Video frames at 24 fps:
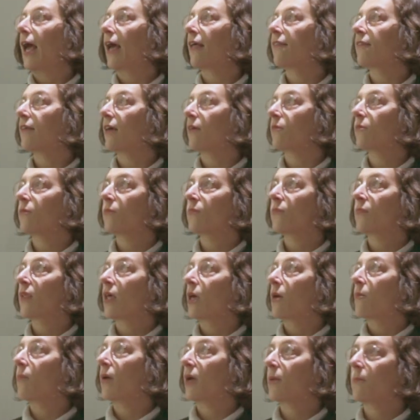and then
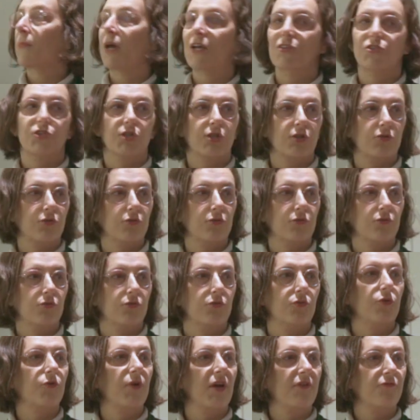by matching
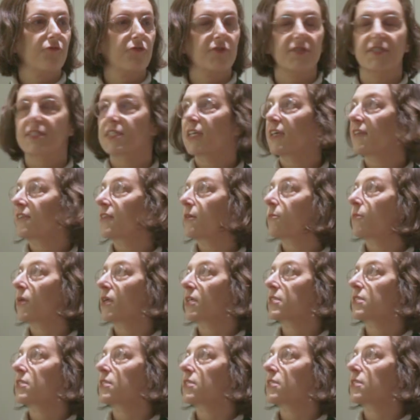to reference
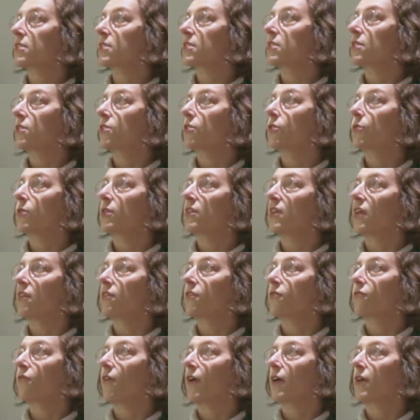databases, you
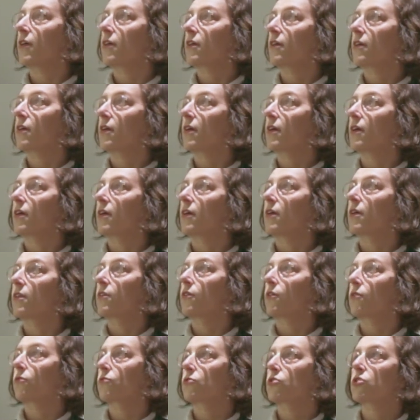identify
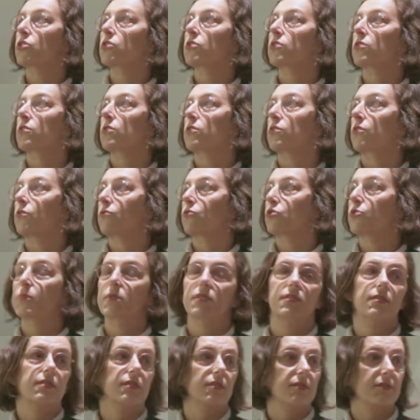those
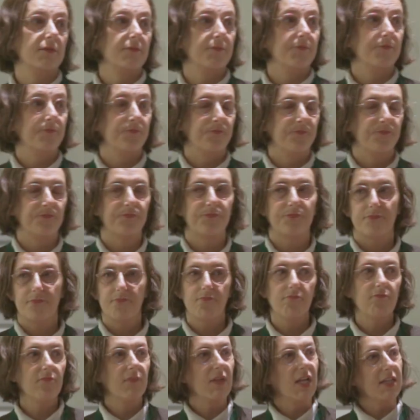species.
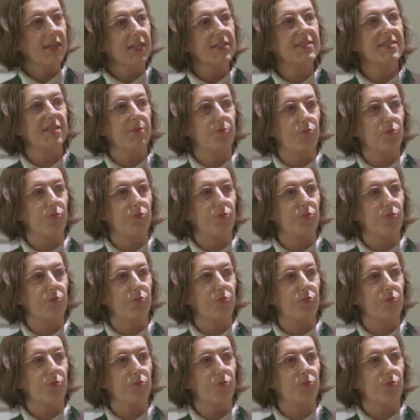That's